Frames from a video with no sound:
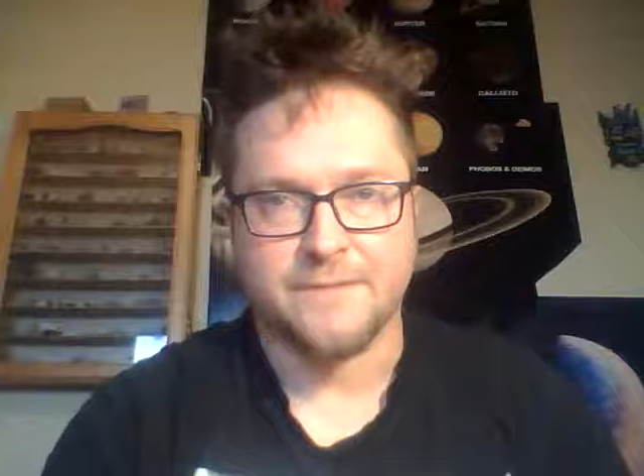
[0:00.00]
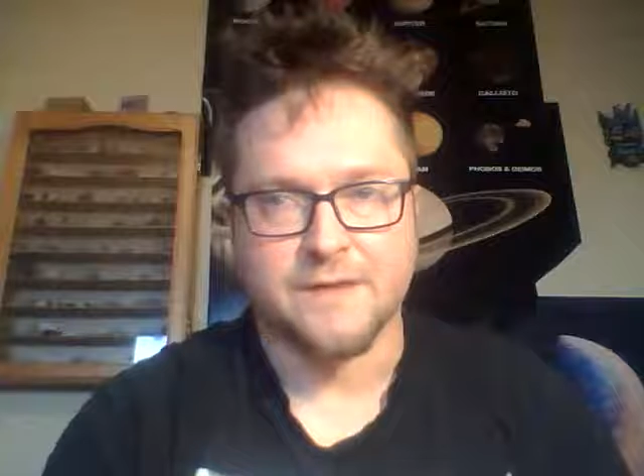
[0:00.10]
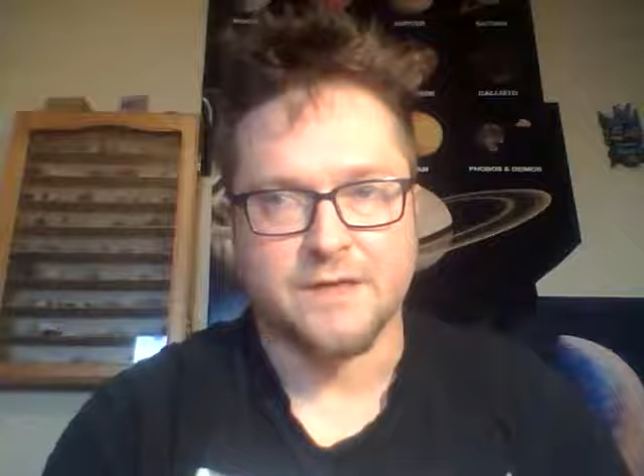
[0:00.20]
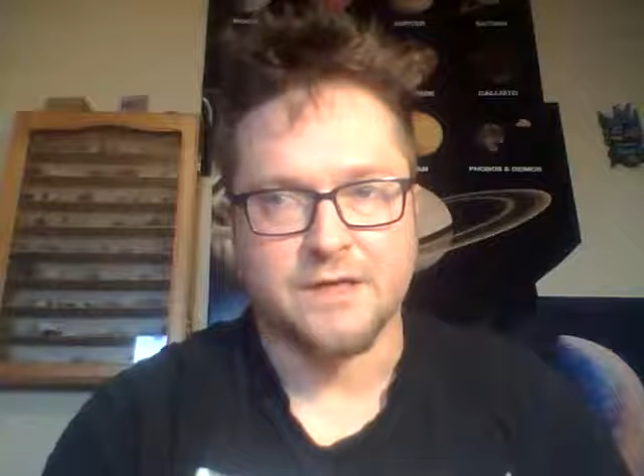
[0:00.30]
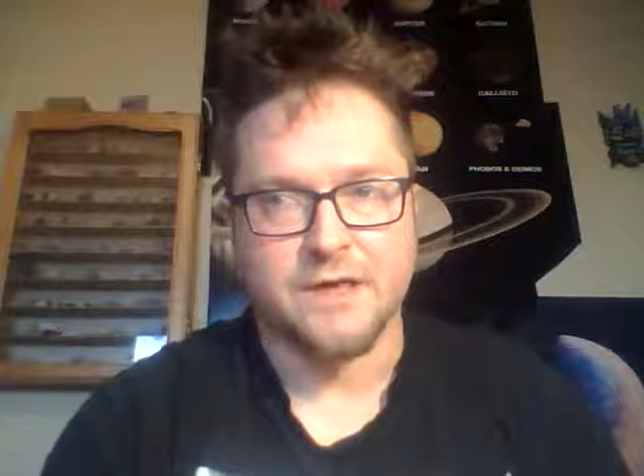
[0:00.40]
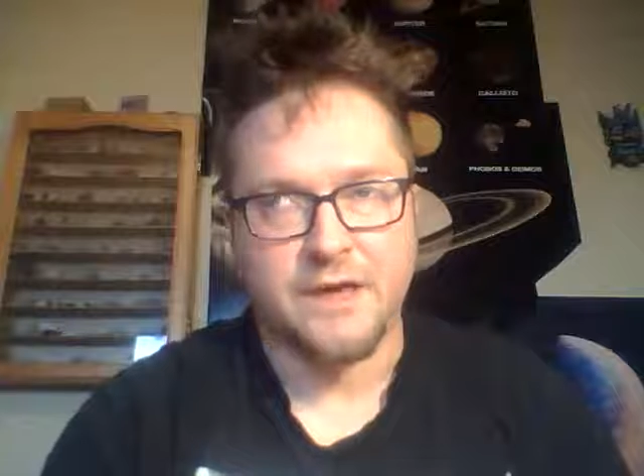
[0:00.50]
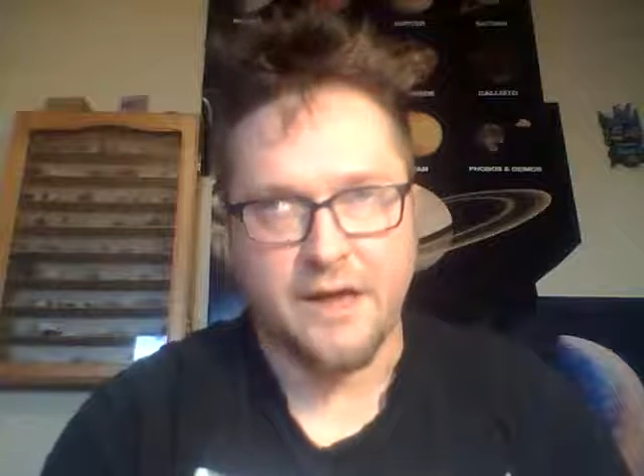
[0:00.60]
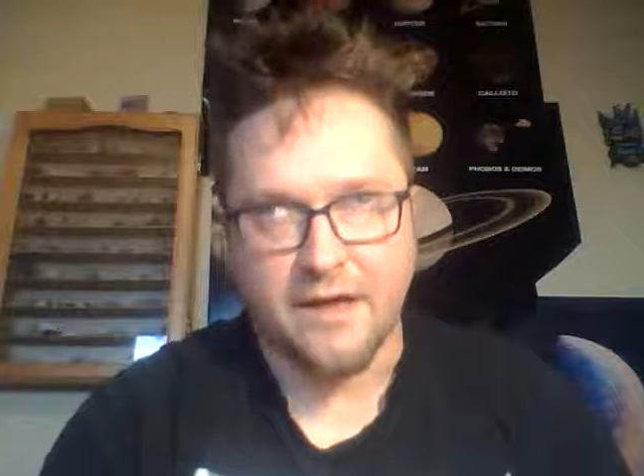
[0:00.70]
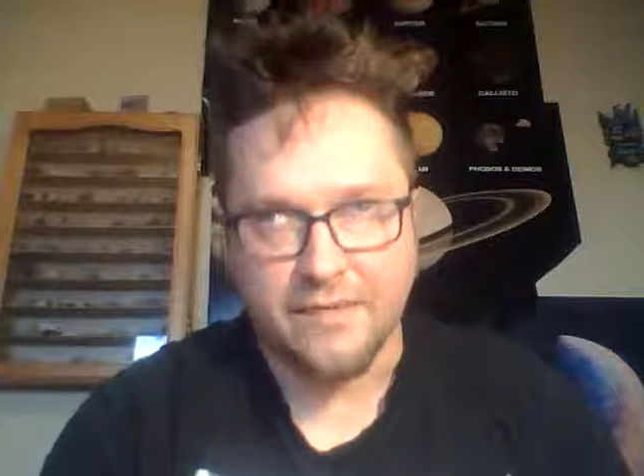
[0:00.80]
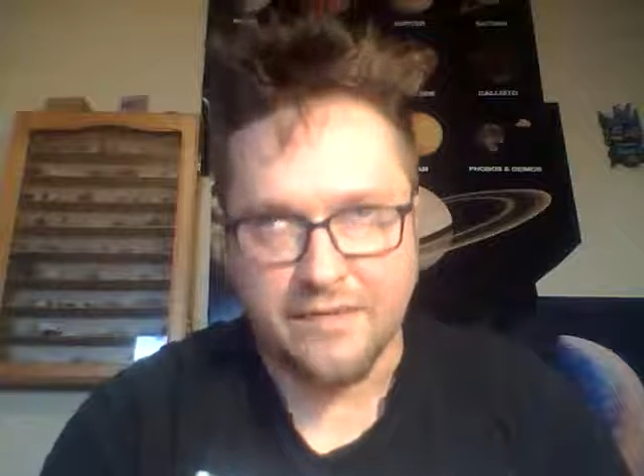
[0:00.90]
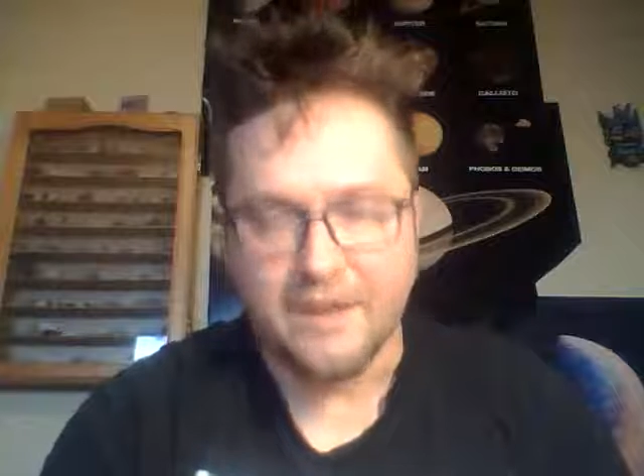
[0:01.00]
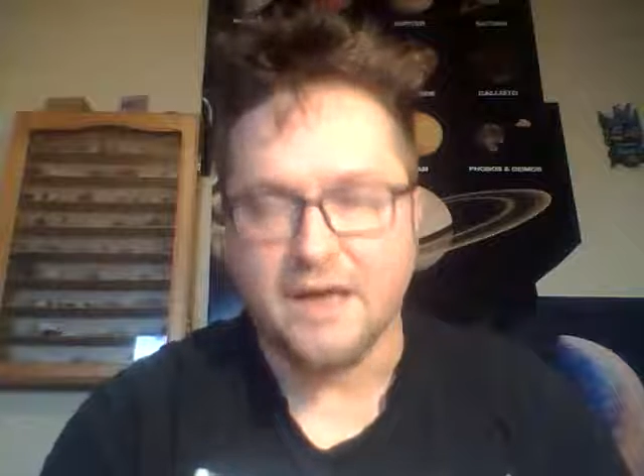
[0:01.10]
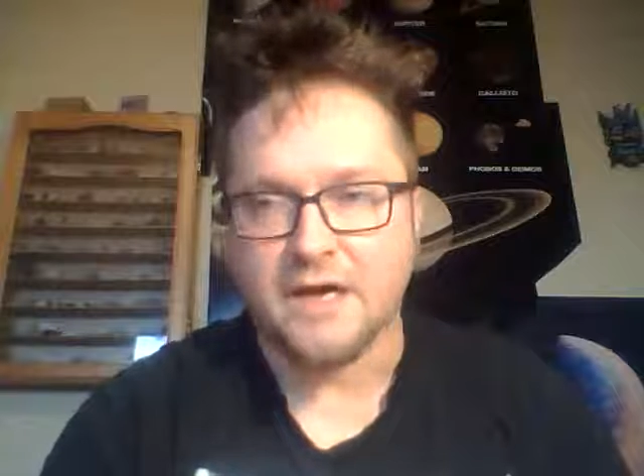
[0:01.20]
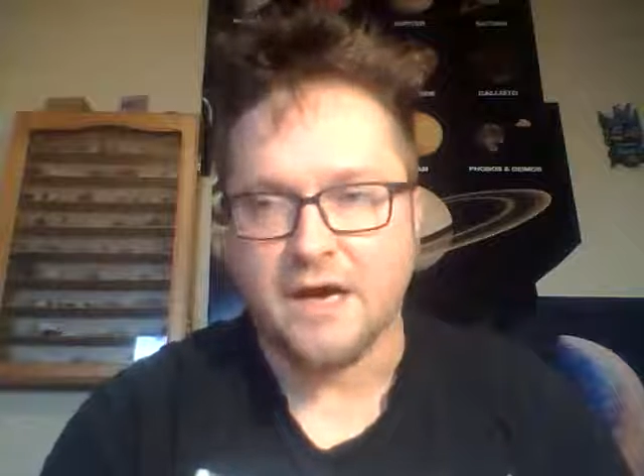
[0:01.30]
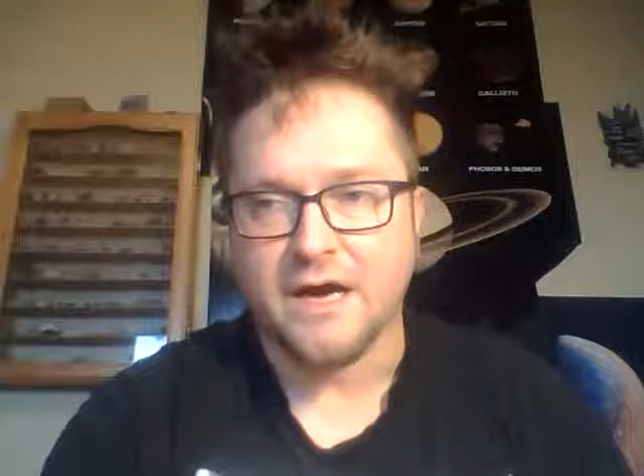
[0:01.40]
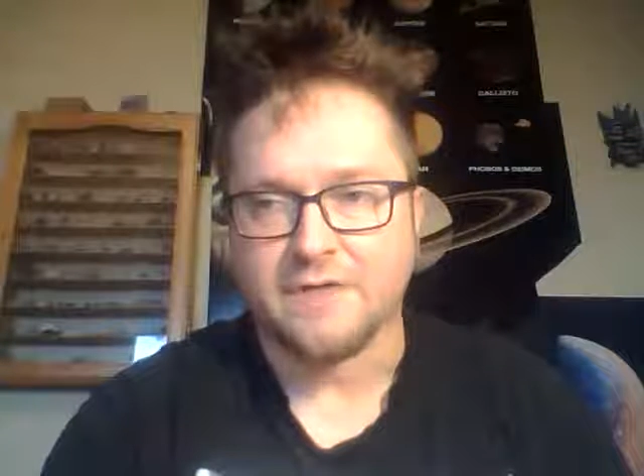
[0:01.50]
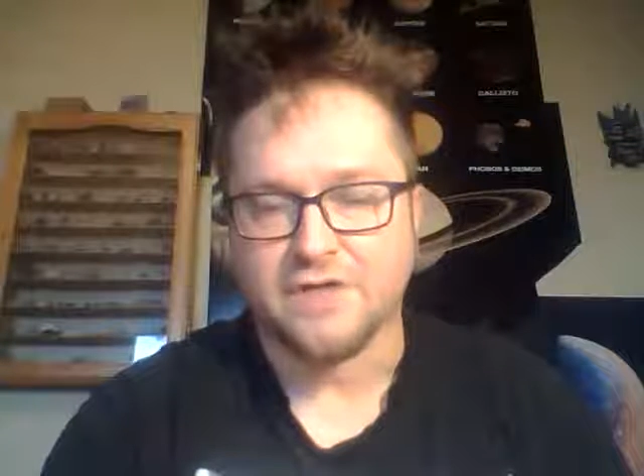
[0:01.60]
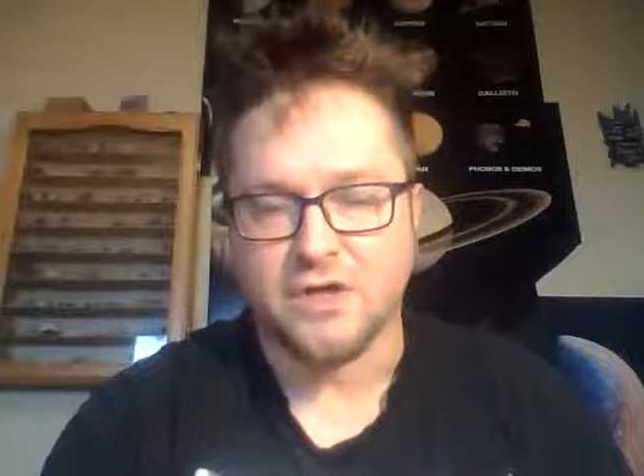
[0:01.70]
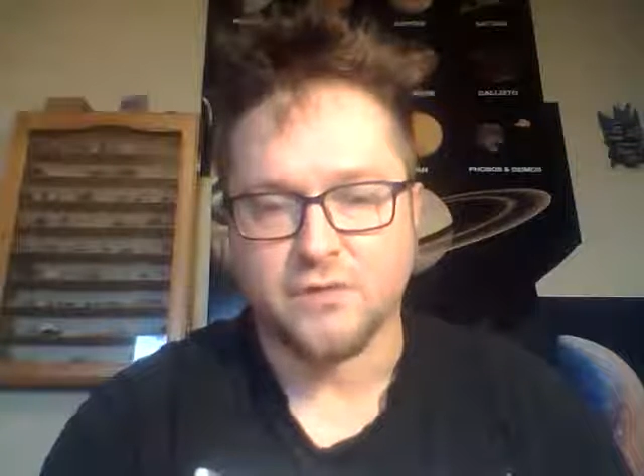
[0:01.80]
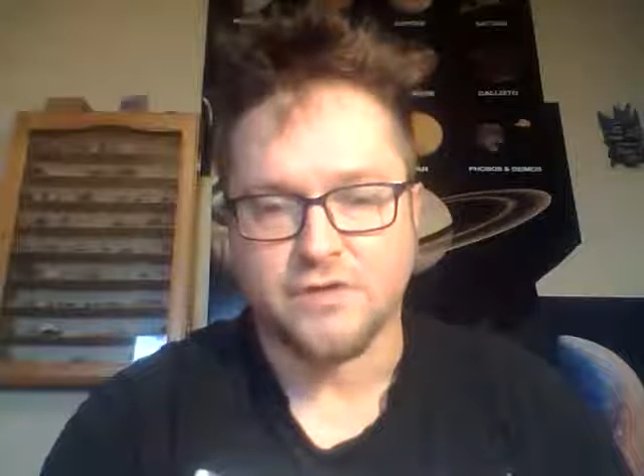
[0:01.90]
and I think I
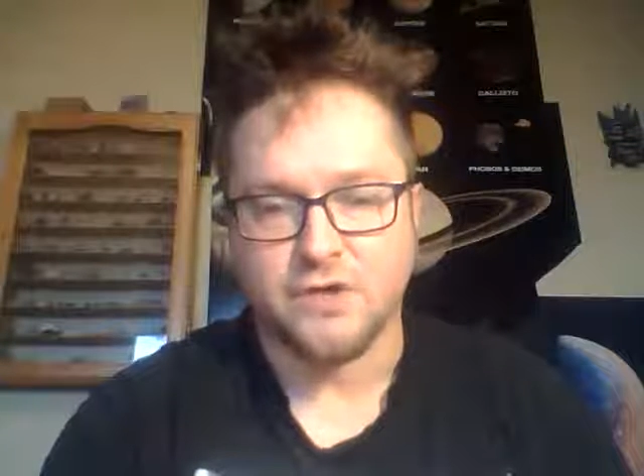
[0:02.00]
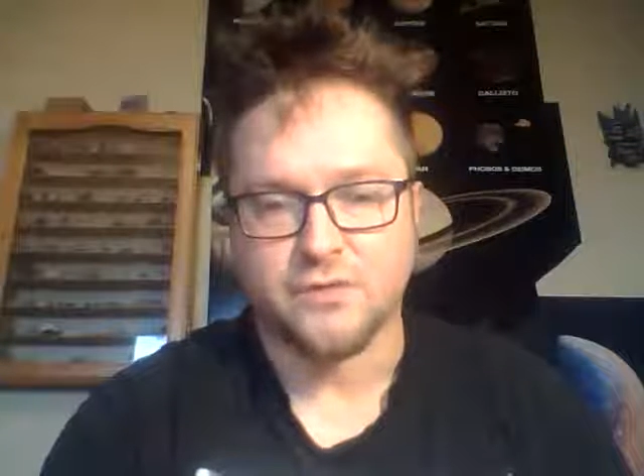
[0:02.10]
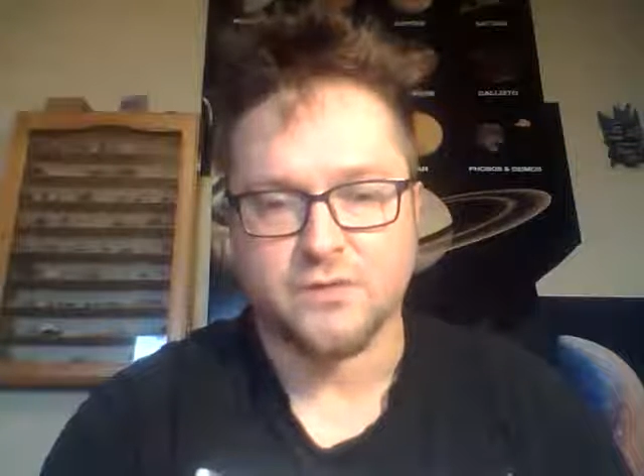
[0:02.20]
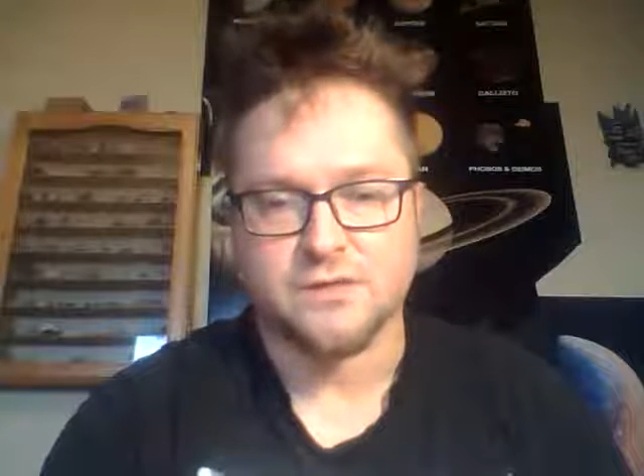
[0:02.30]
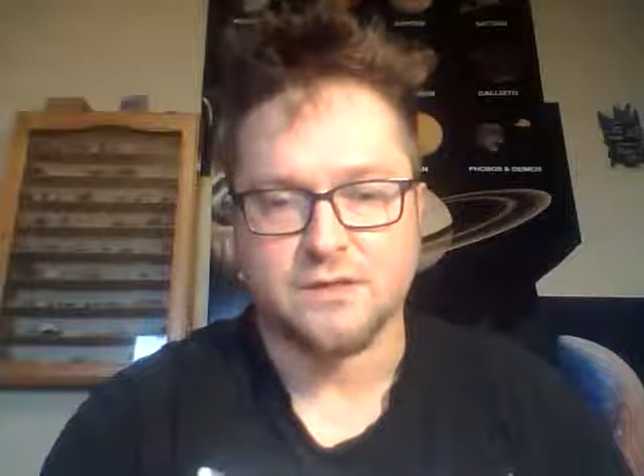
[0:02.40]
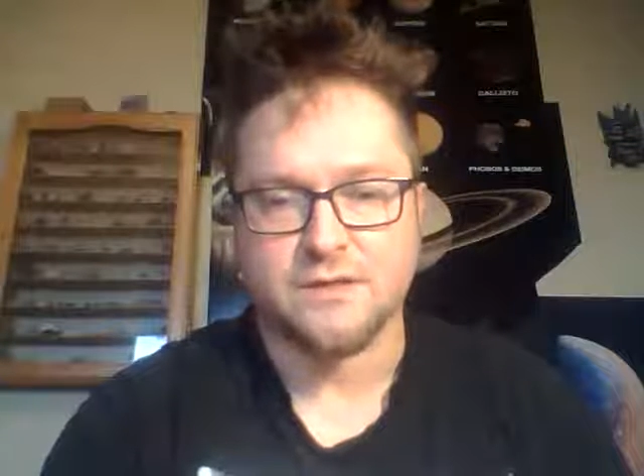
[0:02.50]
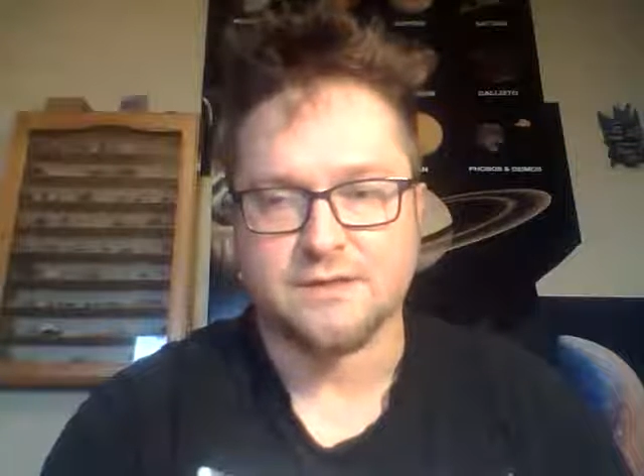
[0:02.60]
have shown you